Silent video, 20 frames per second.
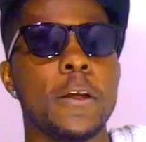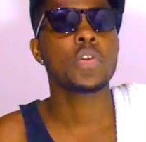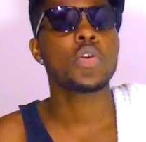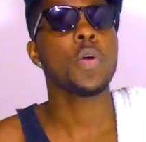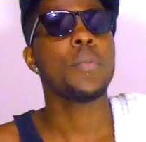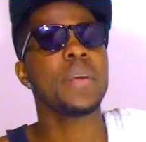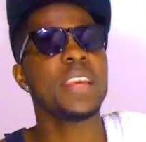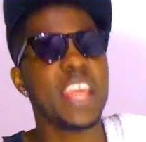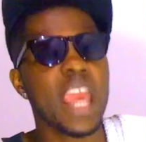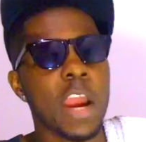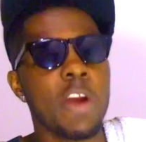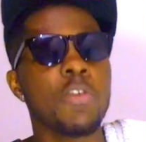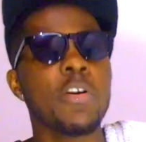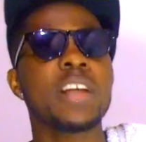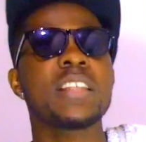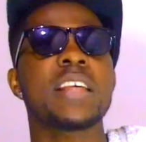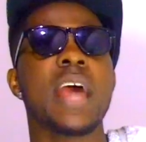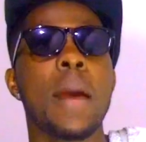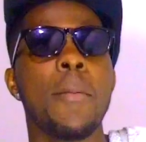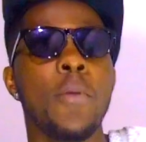So, me carry the
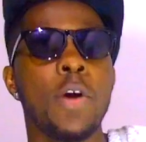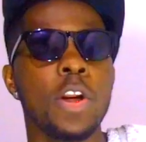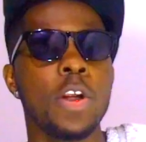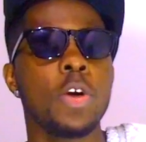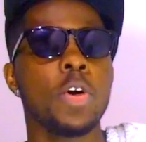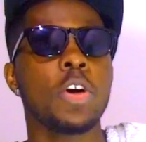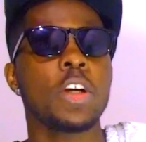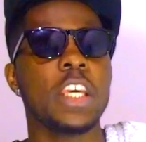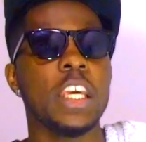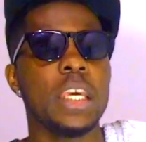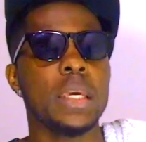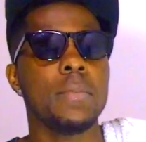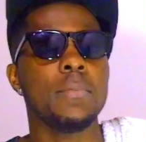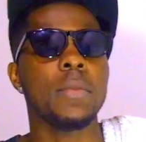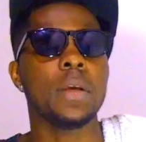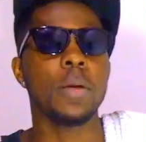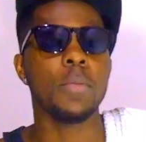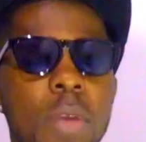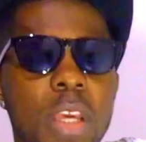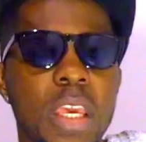rest of the money you give him,
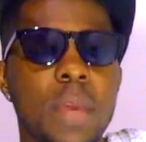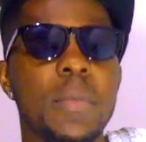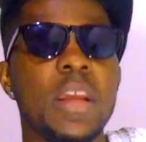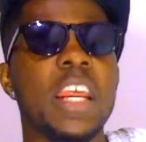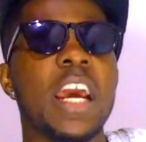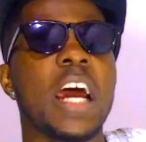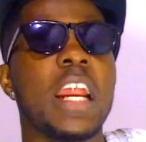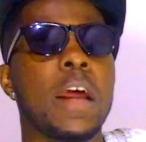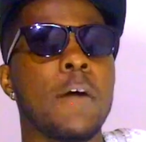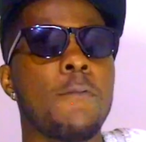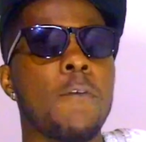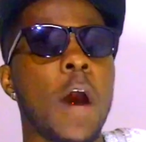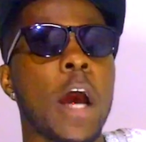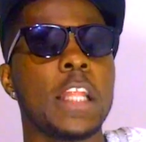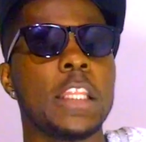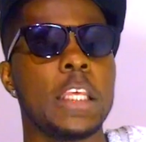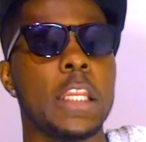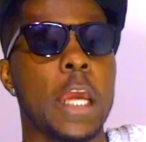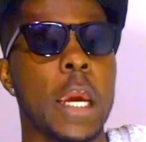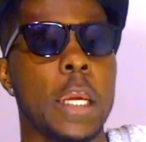and me give me the other
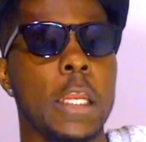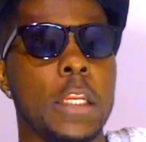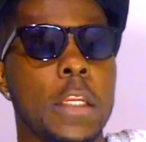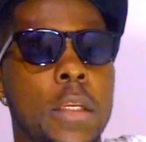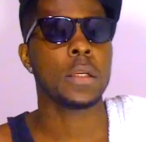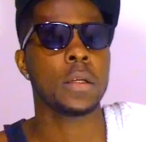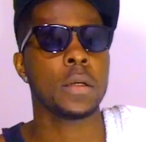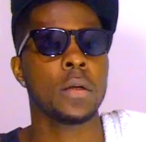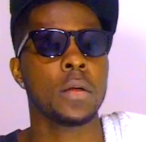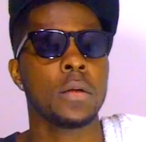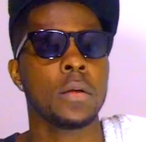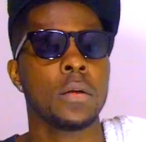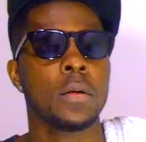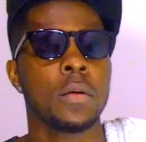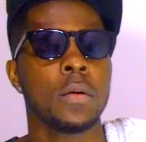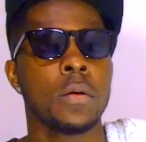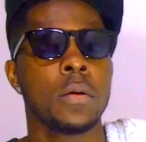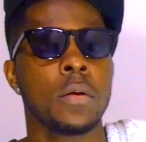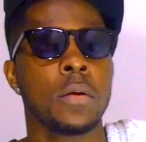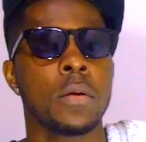49.
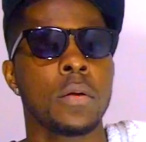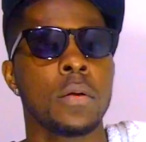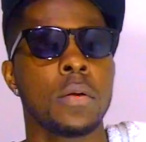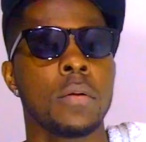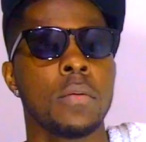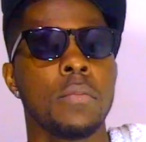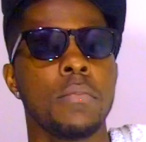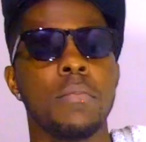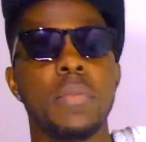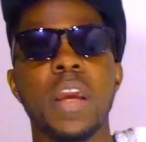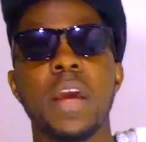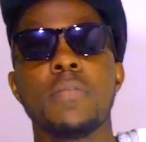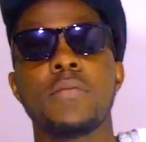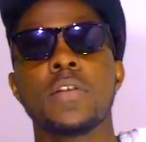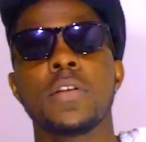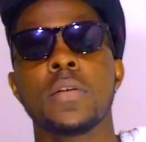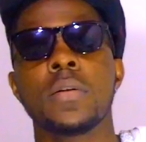Babes.